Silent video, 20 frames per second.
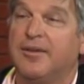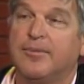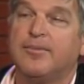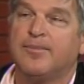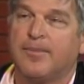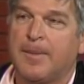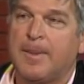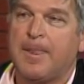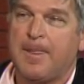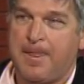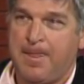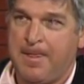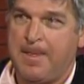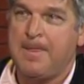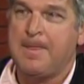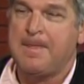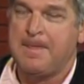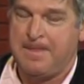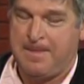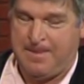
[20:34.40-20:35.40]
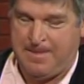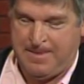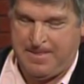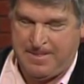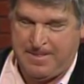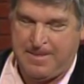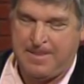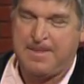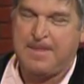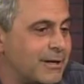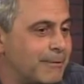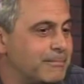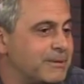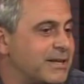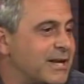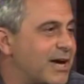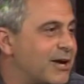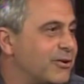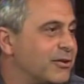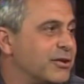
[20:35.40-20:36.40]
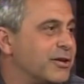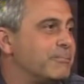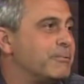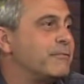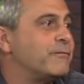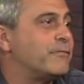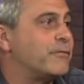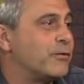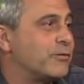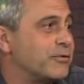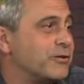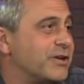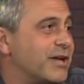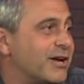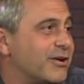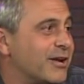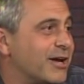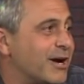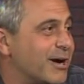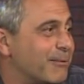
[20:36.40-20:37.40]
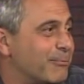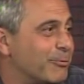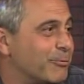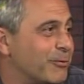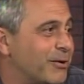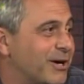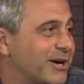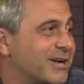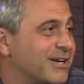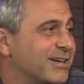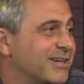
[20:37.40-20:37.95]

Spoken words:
Right, right. Coming down a little bit further down the Harbor Walk.